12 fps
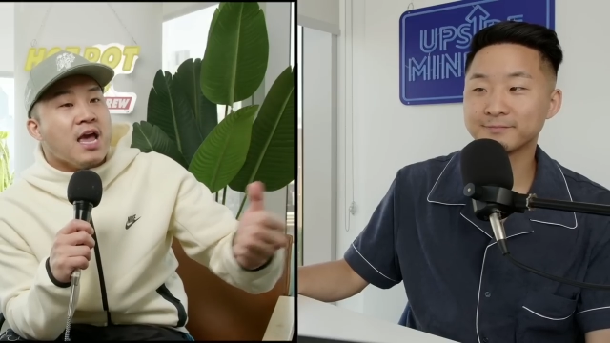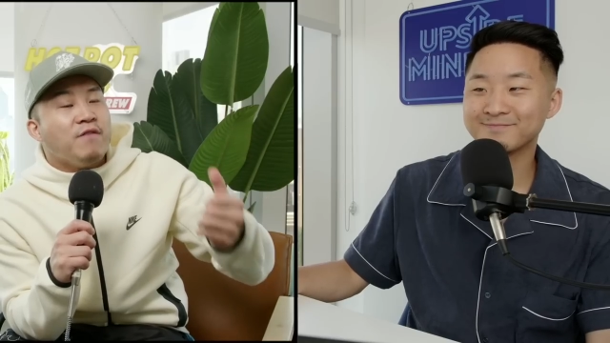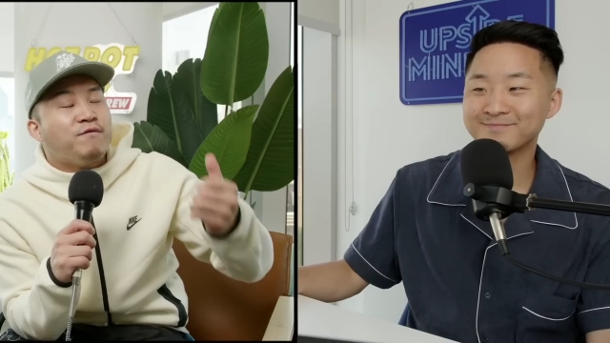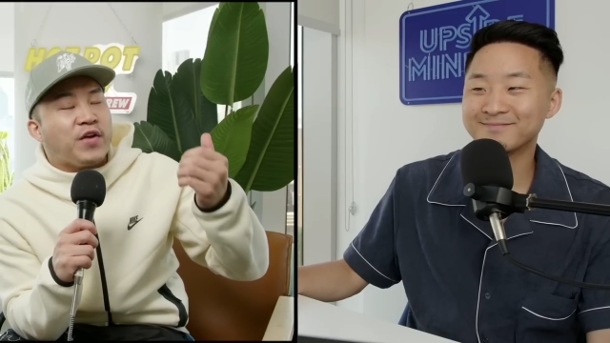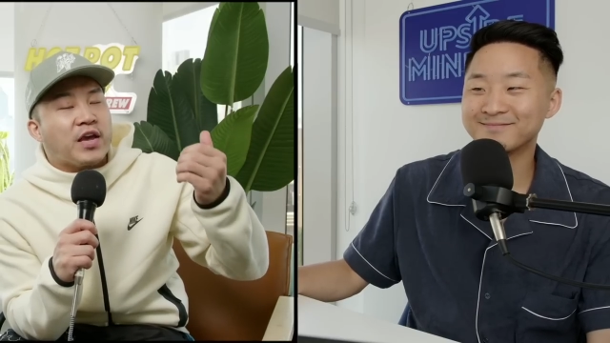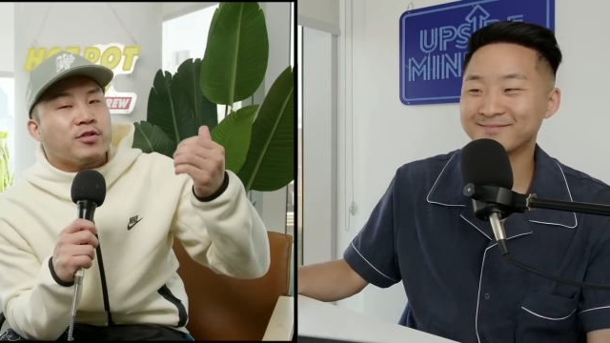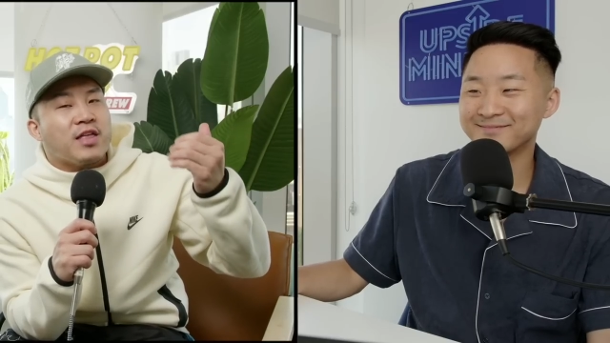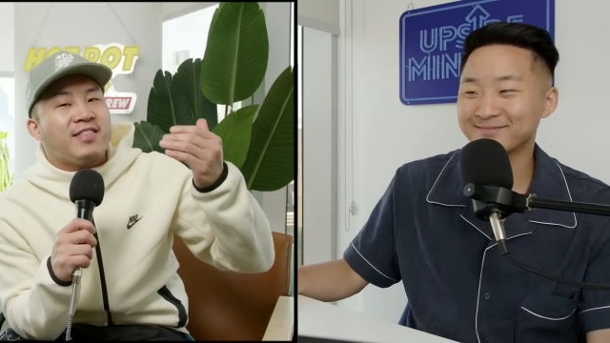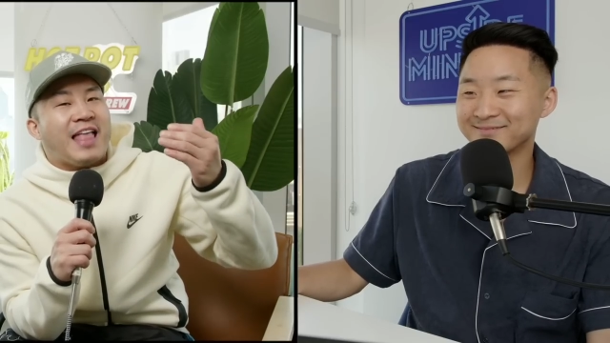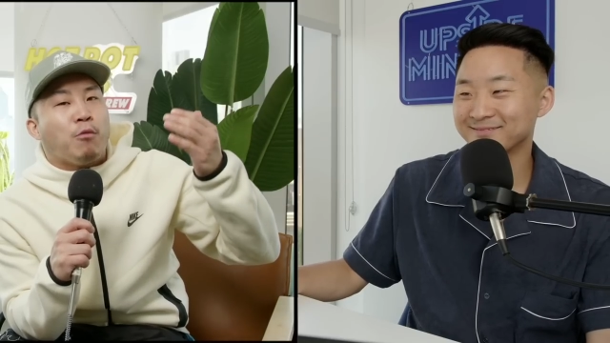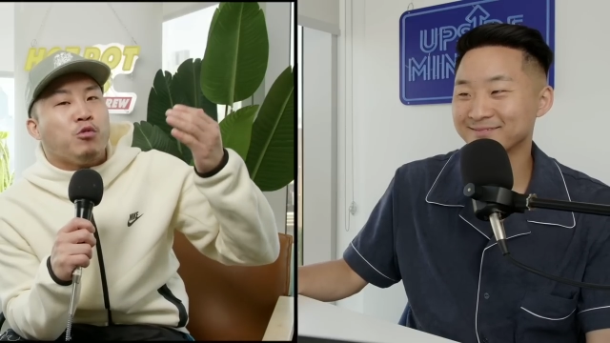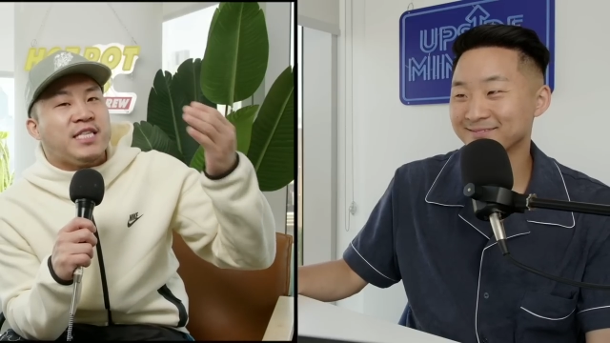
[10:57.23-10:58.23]
Speaker 1: and figured that
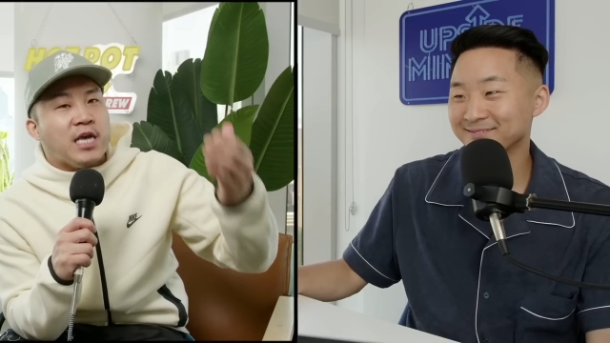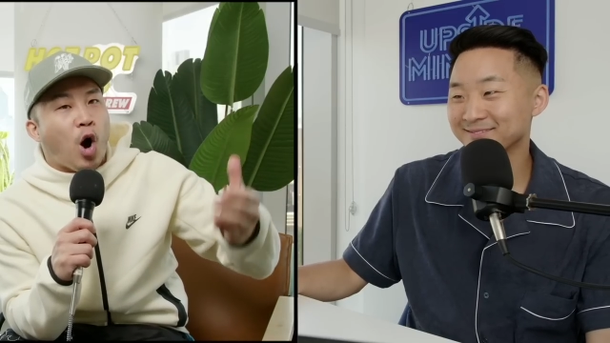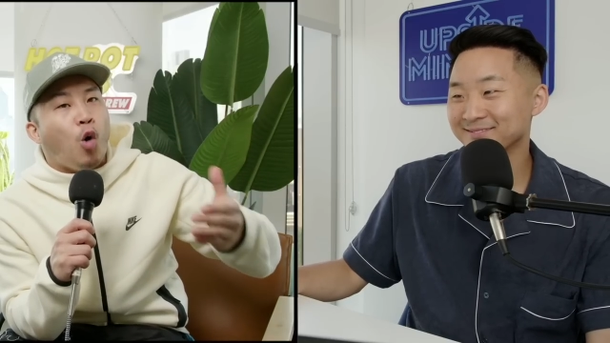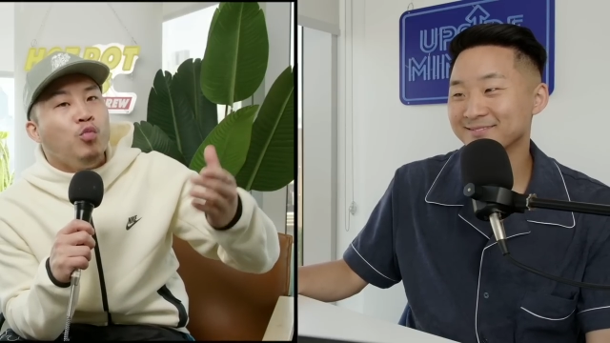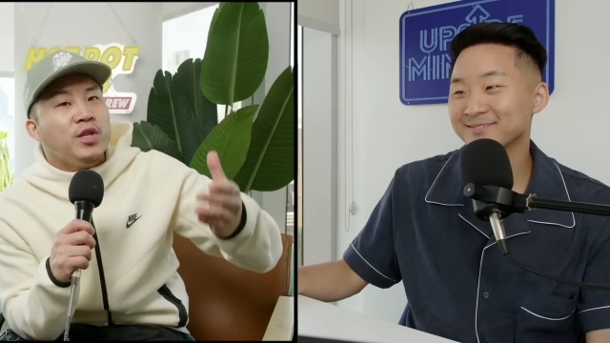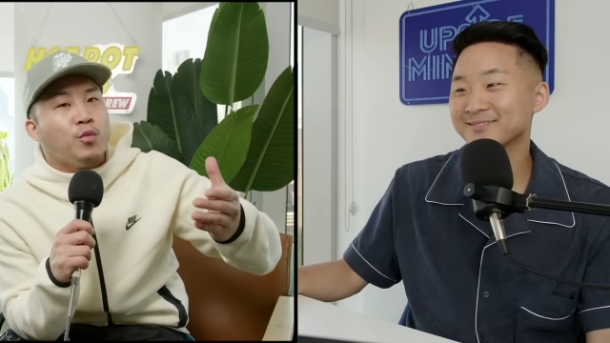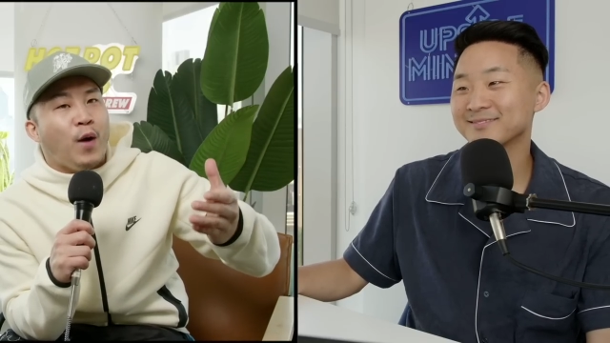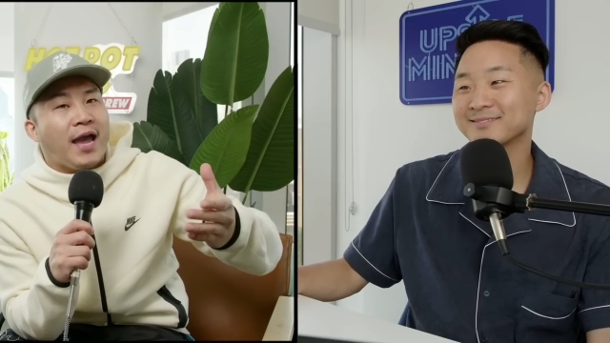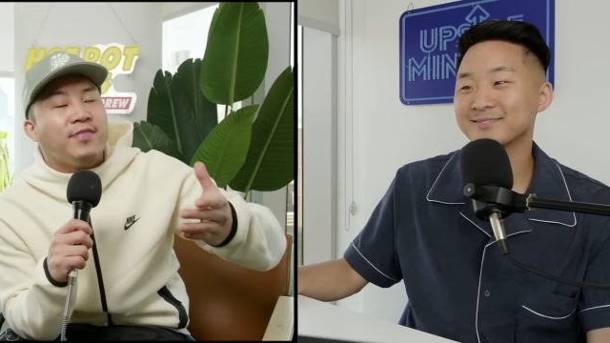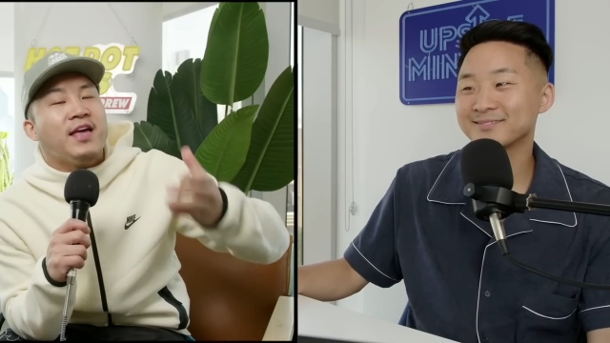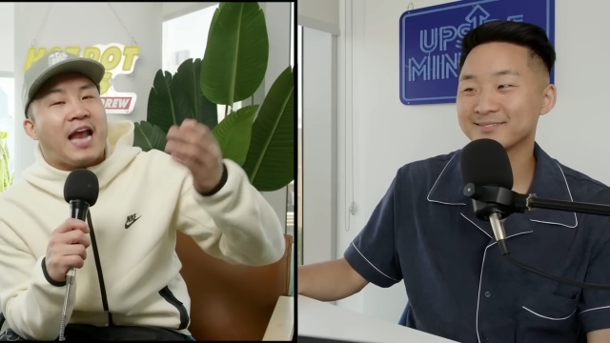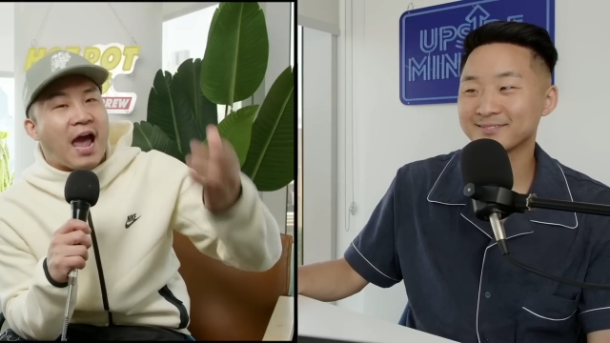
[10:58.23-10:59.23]
that was the only
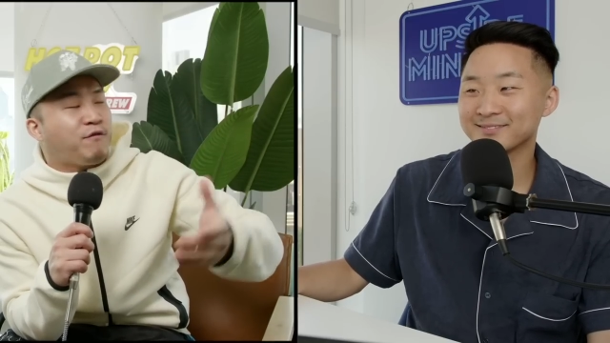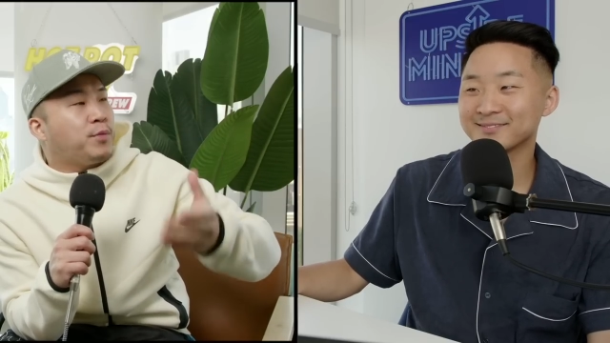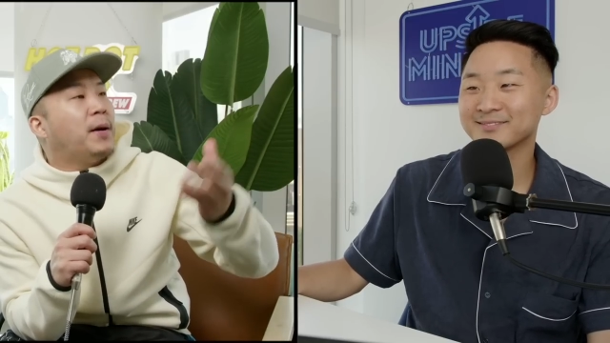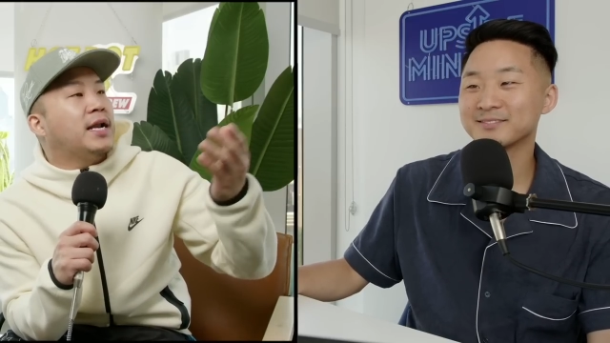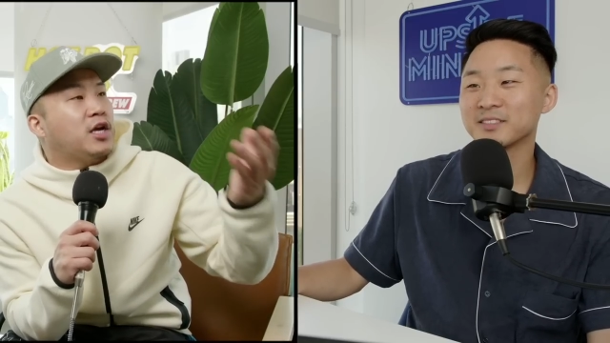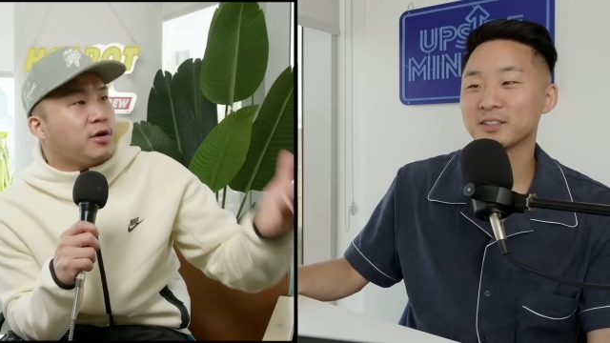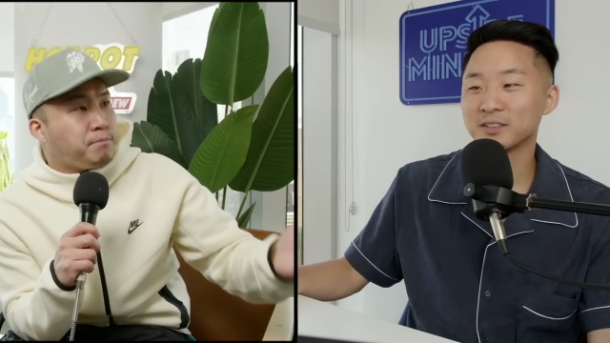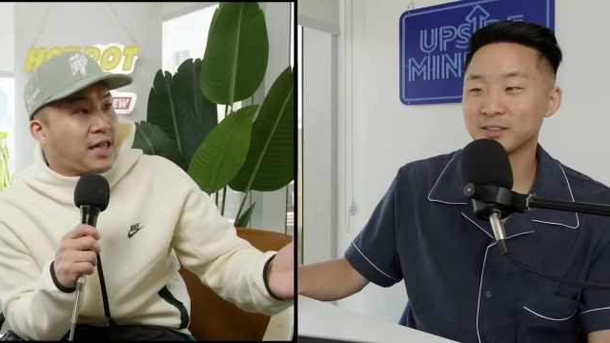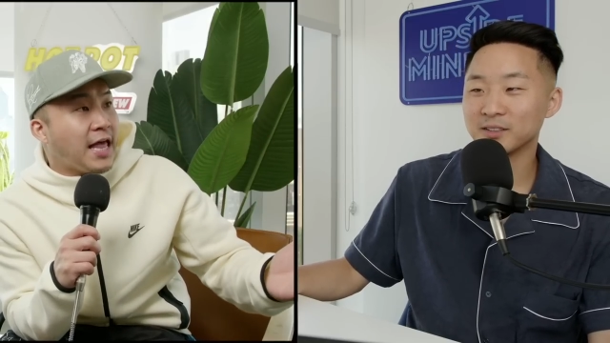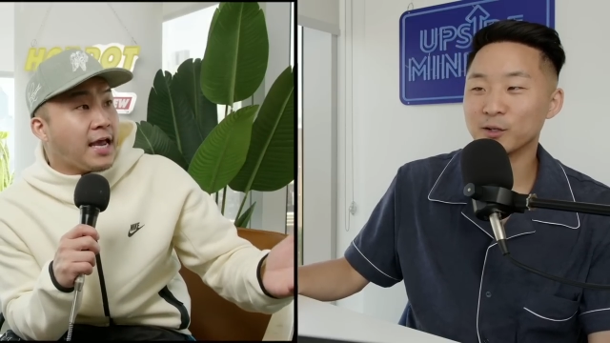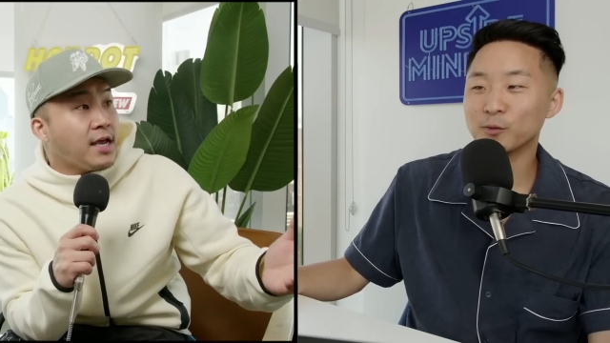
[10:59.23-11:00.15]
way that everybody could play.